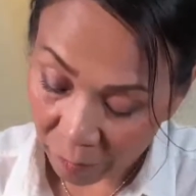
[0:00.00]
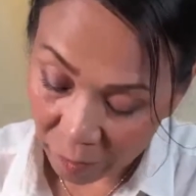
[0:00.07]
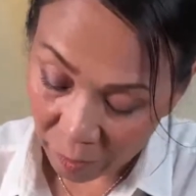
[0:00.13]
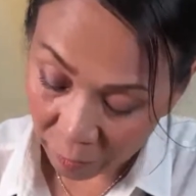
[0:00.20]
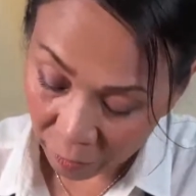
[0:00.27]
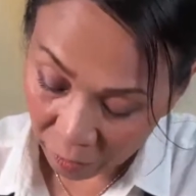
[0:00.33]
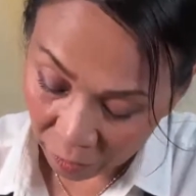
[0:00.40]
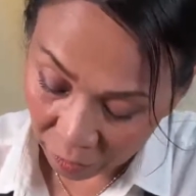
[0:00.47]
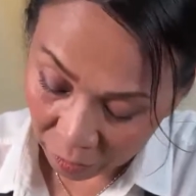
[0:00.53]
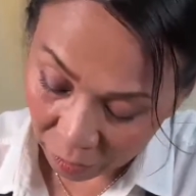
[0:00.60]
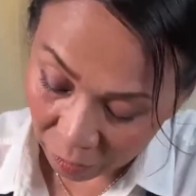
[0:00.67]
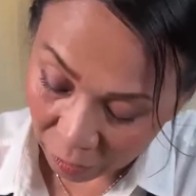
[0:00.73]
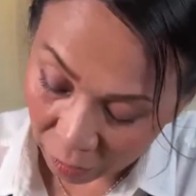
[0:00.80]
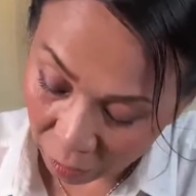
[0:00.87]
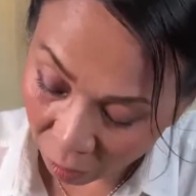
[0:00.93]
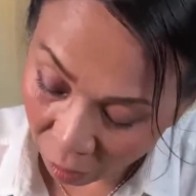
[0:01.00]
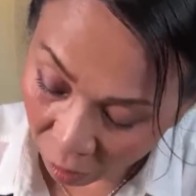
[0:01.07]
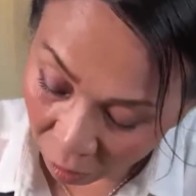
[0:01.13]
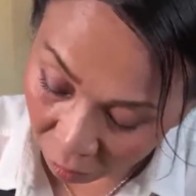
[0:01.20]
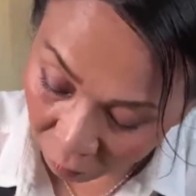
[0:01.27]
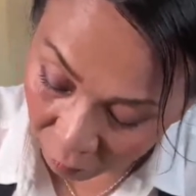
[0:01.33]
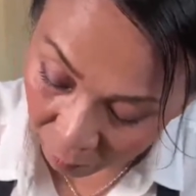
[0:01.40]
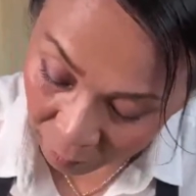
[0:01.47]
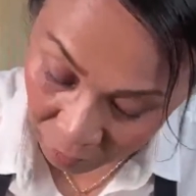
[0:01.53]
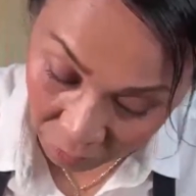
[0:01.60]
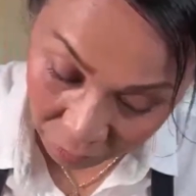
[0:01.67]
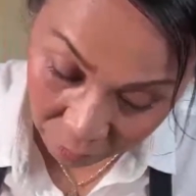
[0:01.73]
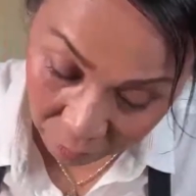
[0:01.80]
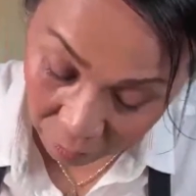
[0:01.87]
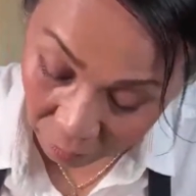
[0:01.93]
So he called from
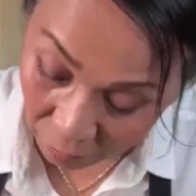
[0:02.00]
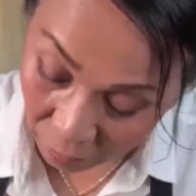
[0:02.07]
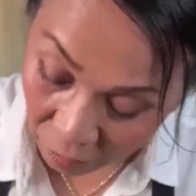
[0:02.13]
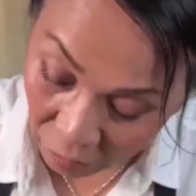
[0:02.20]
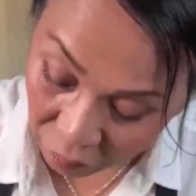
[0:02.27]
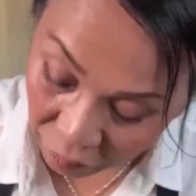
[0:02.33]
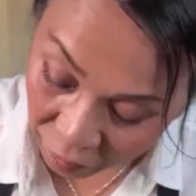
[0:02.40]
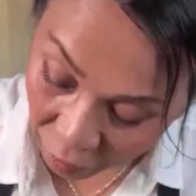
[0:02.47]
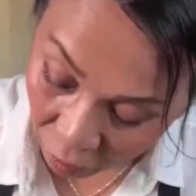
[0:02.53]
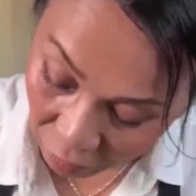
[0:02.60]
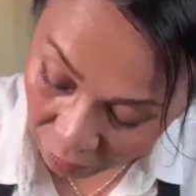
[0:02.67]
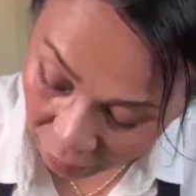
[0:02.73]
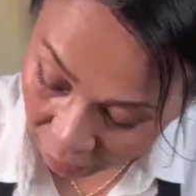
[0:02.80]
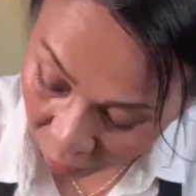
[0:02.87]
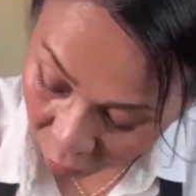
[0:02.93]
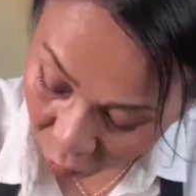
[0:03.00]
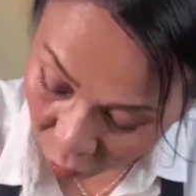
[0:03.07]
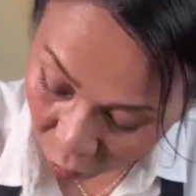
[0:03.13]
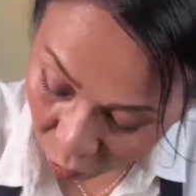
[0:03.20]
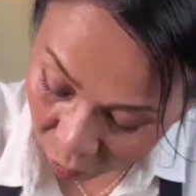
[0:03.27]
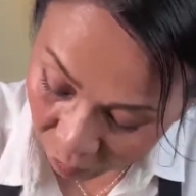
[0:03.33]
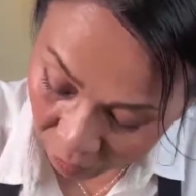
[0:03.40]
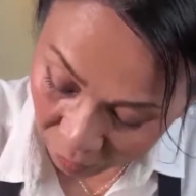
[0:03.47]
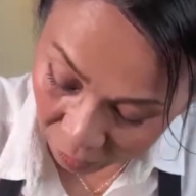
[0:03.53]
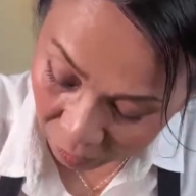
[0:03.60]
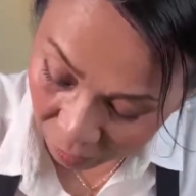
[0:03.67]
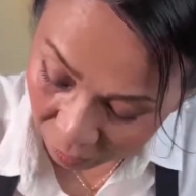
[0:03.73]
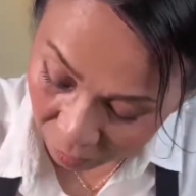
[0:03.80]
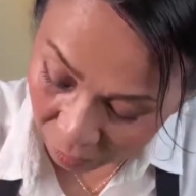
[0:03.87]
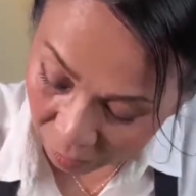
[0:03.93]
his fiance home,
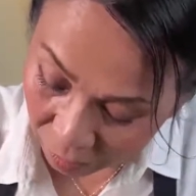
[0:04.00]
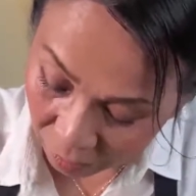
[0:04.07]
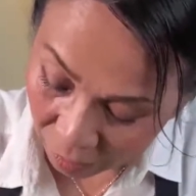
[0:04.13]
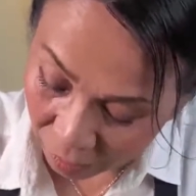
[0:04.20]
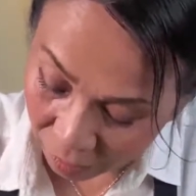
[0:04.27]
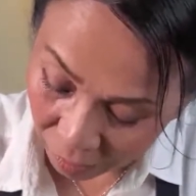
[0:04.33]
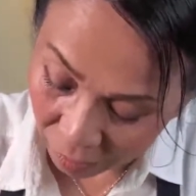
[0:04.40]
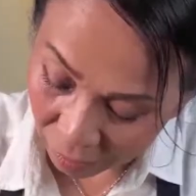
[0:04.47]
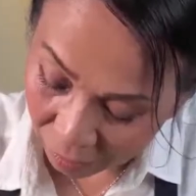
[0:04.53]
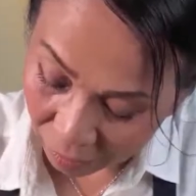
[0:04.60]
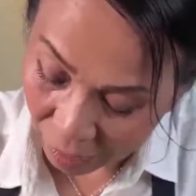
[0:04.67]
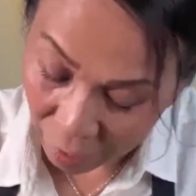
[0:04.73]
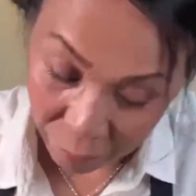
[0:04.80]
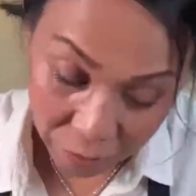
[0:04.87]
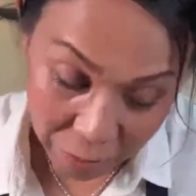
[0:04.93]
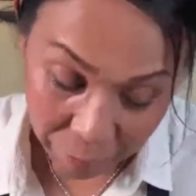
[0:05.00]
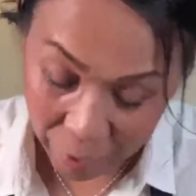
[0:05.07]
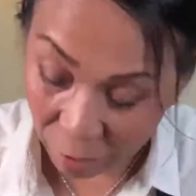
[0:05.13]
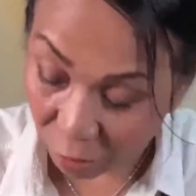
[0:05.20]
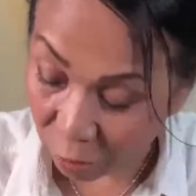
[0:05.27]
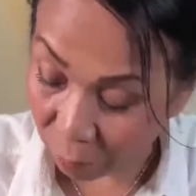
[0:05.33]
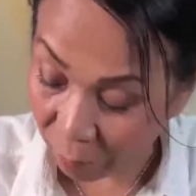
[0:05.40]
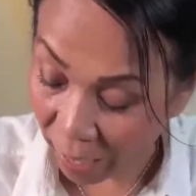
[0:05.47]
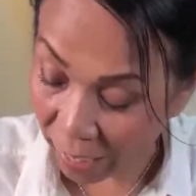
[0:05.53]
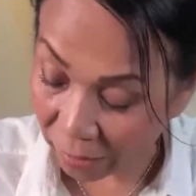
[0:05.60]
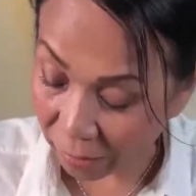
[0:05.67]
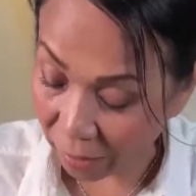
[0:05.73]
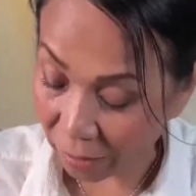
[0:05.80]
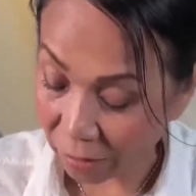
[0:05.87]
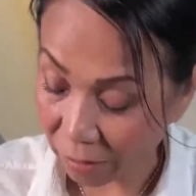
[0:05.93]
and I was about to
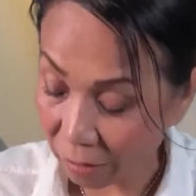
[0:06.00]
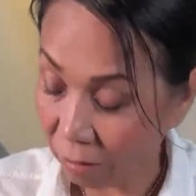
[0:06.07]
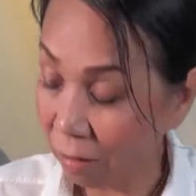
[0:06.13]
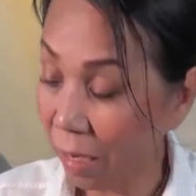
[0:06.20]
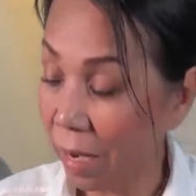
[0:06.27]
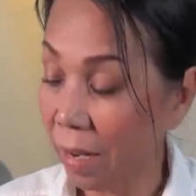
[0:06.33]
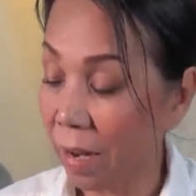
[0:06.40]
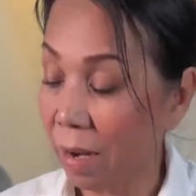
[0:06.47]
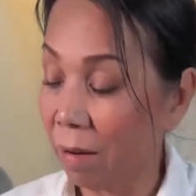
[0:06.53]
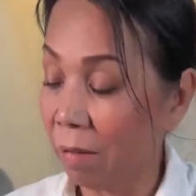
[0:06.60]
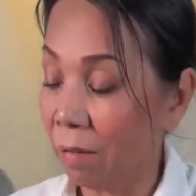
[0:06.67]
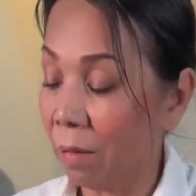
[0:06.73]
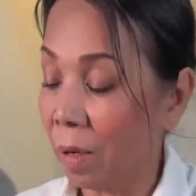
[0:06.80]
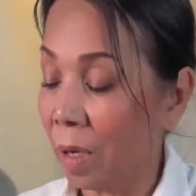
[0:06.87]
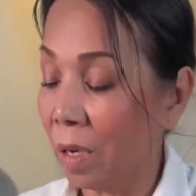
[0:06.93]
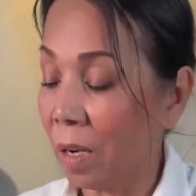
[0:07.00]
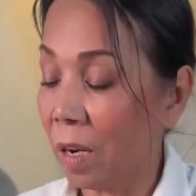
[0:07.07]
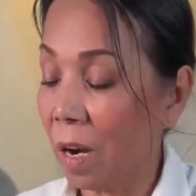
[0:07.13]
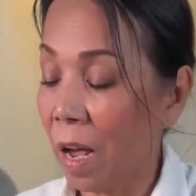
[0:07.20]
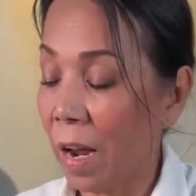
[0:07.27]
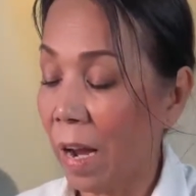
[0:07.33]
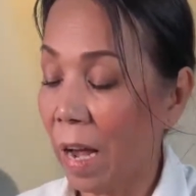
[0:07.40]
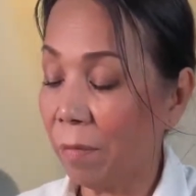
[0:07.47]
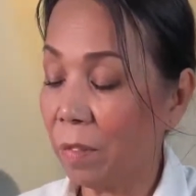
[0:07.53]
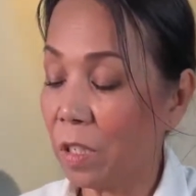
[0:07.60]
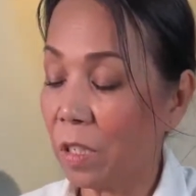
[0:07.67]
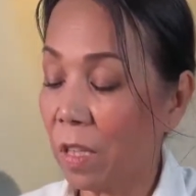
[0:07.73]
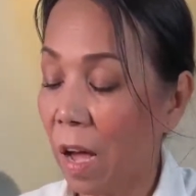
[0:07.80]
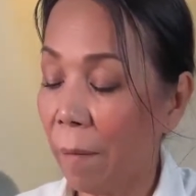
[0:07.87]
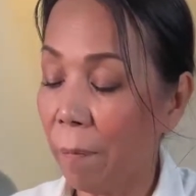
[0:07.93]
make this, and then I have to
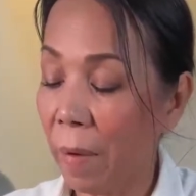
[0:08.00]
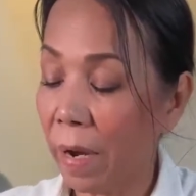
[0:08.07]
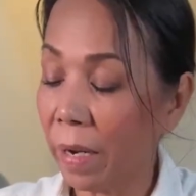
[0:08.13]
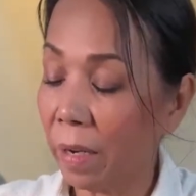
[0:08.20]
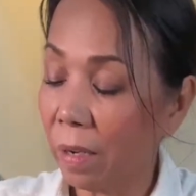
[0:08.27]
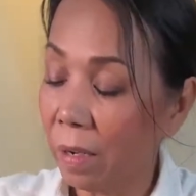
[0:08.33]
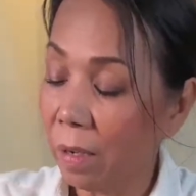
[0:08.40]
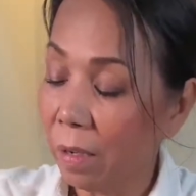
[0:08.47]
stop my